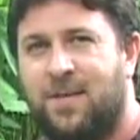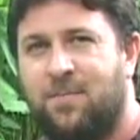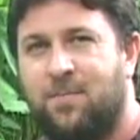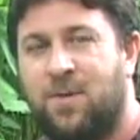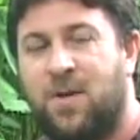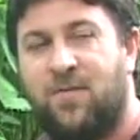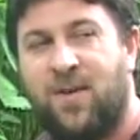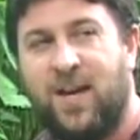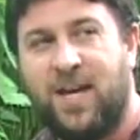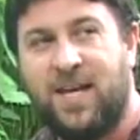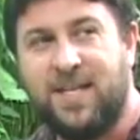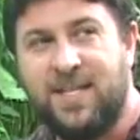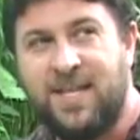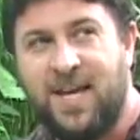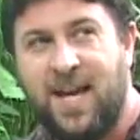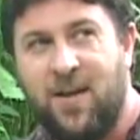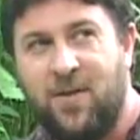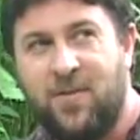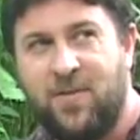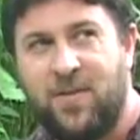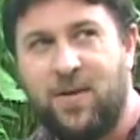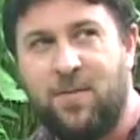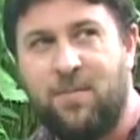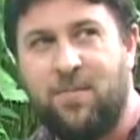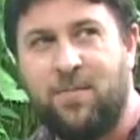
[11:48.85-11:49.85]
But if I can
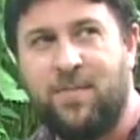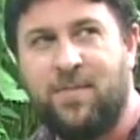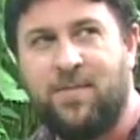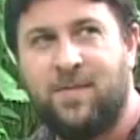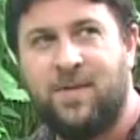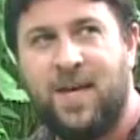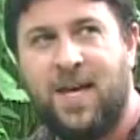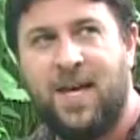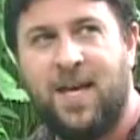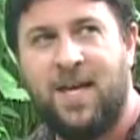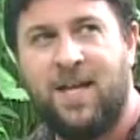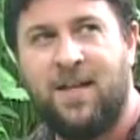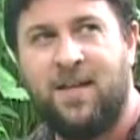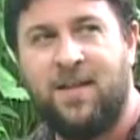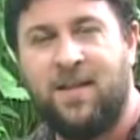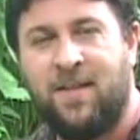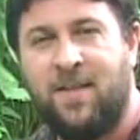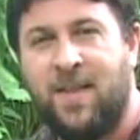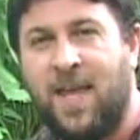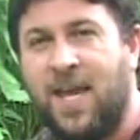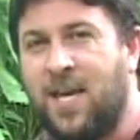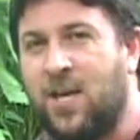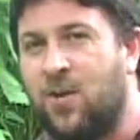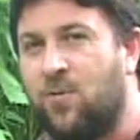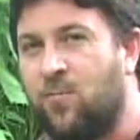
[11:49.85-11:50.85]
tell them and
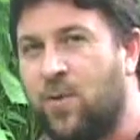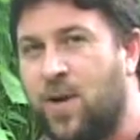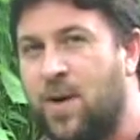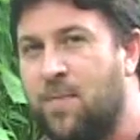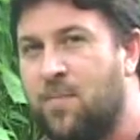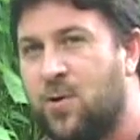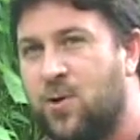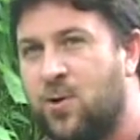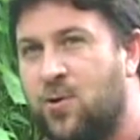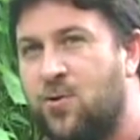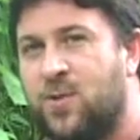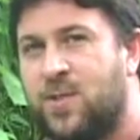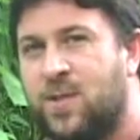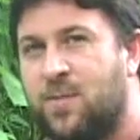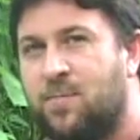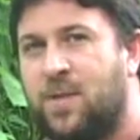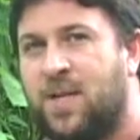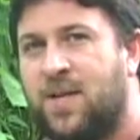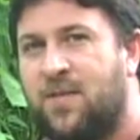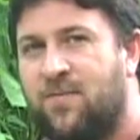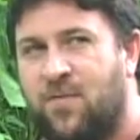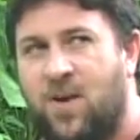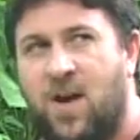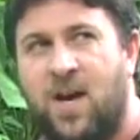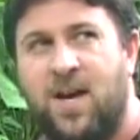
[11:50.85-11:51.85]
they can
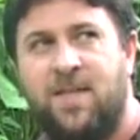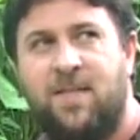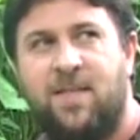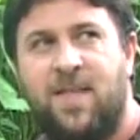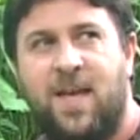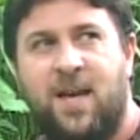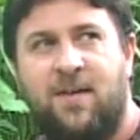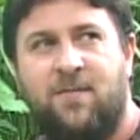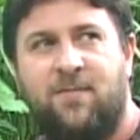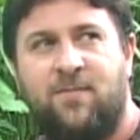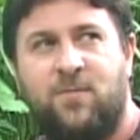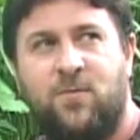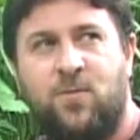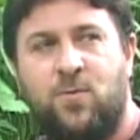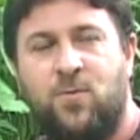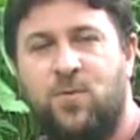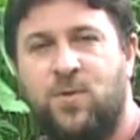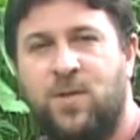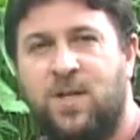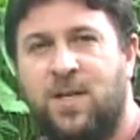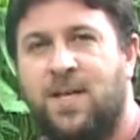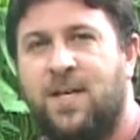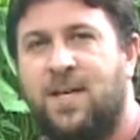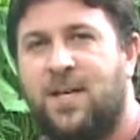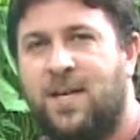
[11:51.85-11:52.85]
reproducibly find that
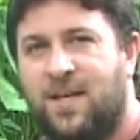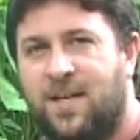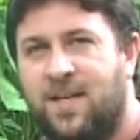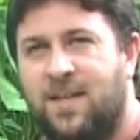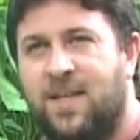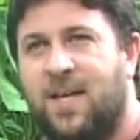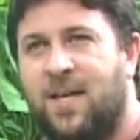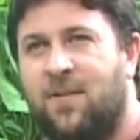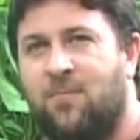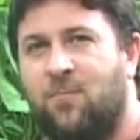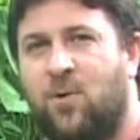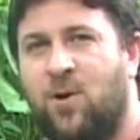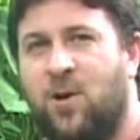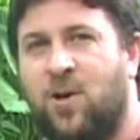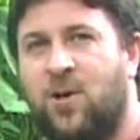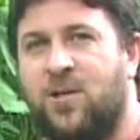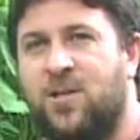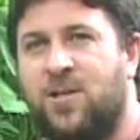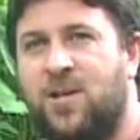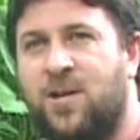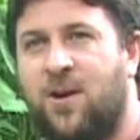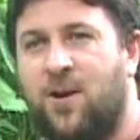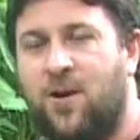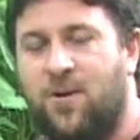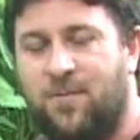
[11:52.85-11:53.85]
food, then we're good
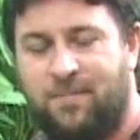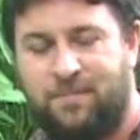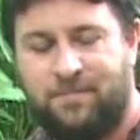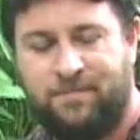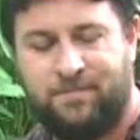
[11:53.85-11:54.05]
to go.